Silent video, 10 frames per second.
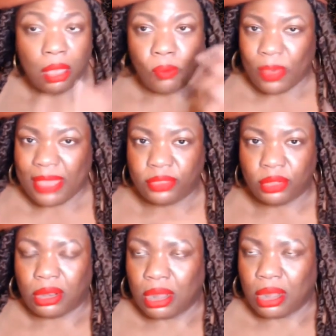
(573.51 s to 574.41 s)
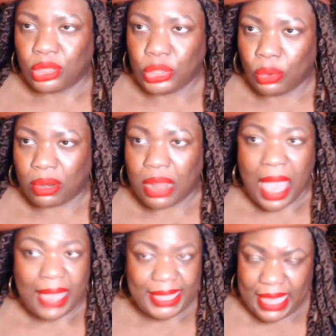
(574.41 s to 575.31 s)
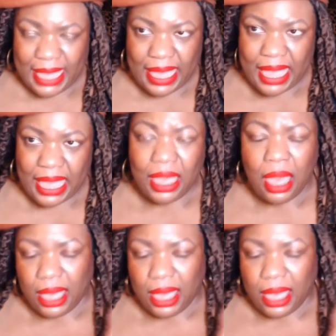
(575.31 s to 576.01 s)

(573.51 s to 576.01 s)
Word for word: whether you're gay,